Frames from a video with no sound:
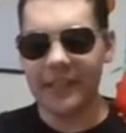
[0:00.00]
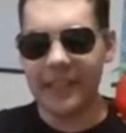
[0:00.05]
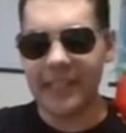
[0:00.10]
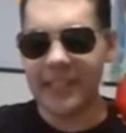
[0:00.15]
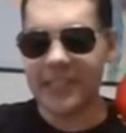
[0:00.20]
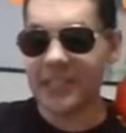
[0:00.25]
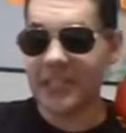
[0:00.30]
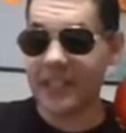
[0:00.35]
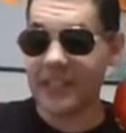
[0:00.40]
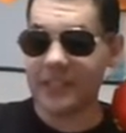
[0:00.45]

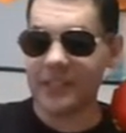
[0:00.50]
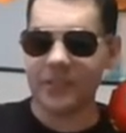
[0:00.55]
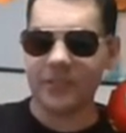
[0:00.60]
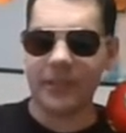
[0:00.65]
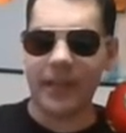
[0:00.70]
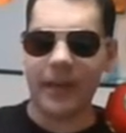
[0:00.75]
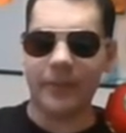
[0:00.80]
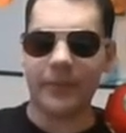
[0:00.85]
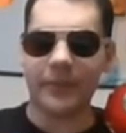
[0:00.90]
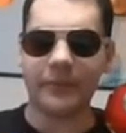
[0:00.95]
keychain
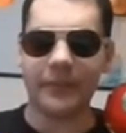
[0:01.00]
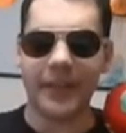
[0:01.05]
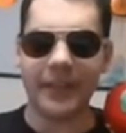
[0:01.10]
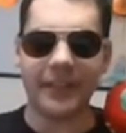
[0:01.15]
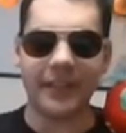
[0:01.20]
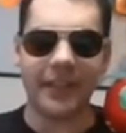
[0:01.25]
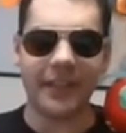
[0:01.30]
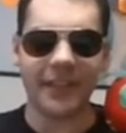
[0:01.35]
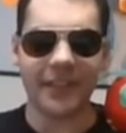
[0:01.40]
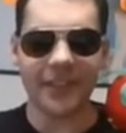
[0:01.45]
strap of my
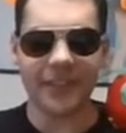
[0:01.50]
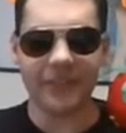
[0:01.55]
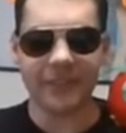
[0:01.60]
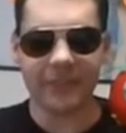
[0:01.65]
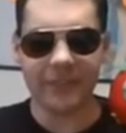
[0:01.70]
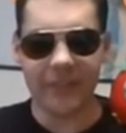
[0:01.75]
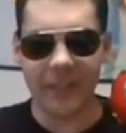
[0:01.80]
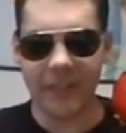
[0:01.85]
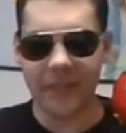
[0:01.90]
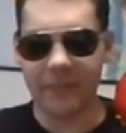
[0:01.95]
daughter
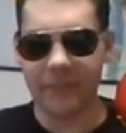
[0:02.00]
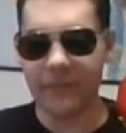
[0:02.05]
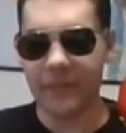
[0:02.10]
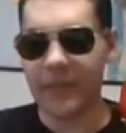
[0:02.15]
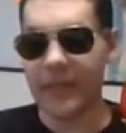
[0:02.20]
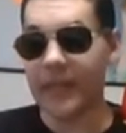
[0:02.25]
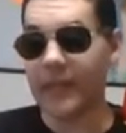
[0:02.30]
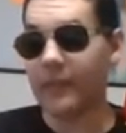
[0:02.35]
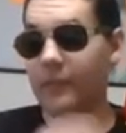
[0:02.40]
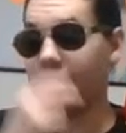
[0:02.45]
from when
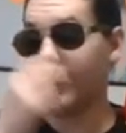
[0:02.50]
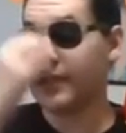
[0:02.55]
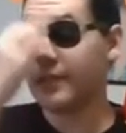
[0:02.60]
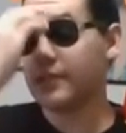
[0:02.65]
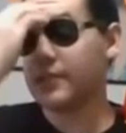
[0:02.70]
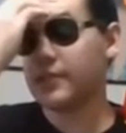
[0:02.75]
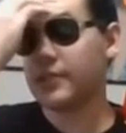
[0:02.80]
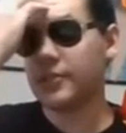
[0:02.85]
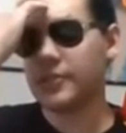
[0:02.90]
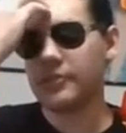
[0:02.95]
I went
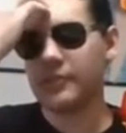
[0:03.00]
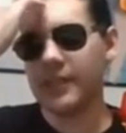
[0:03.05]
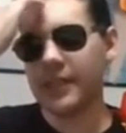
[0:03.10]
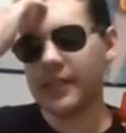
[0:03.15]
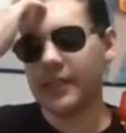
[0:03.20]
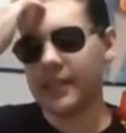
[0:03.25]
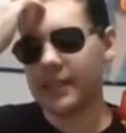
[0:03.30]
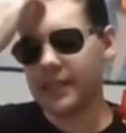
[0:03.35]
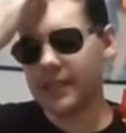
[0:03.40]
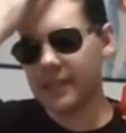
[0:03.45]
to
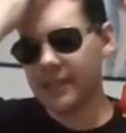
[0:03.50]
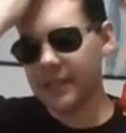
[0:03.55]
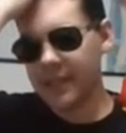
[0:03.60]
uh,